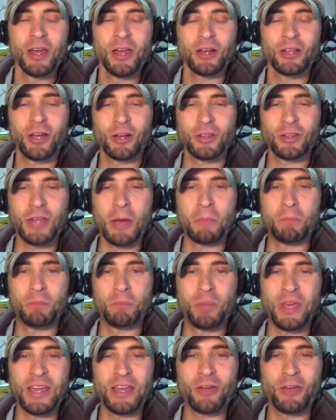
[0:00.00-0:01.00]
Click on that
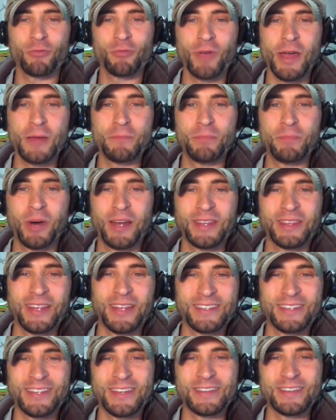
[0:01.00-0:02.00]
big red button
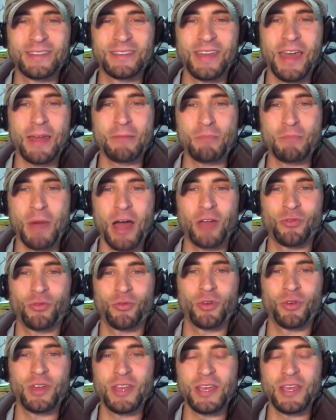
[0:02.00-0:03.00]
that says Get My
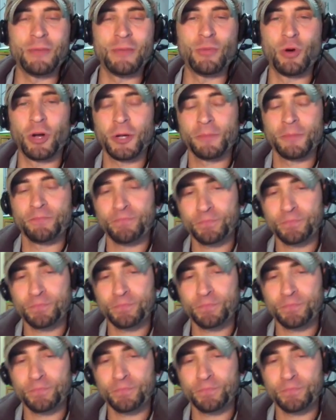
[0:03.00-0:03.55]
Free Ebook.